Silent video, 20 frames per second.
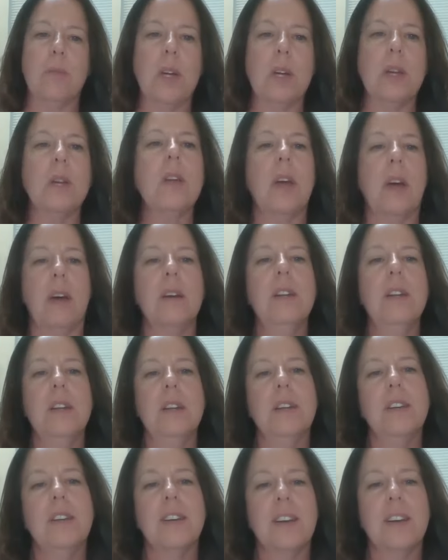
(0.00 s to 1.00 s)
But yeah,
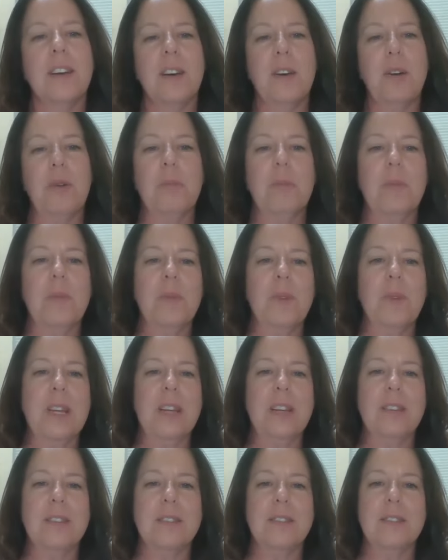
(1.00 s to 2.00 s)
can
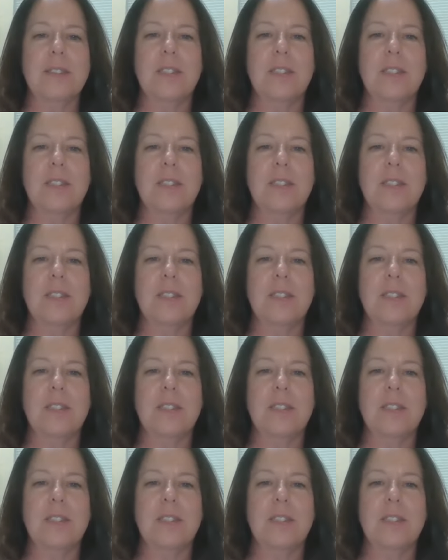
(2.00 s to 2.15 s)
you